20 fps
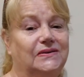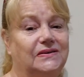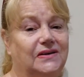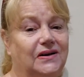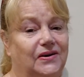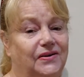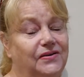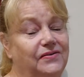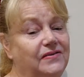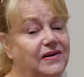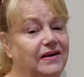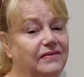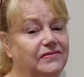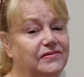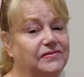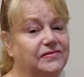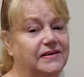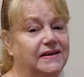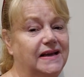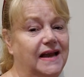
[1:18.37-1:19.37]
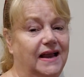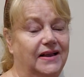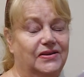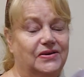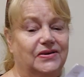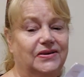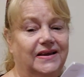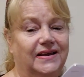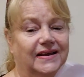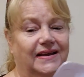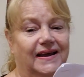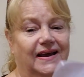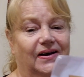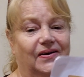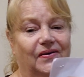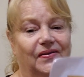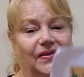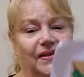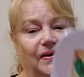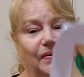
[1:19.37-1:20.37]
on Ravelry and you can get
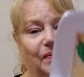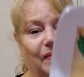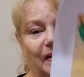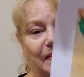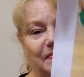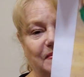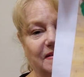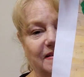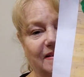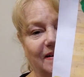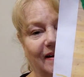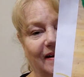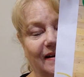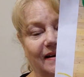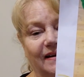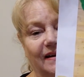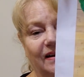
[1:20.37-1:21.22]
on their website.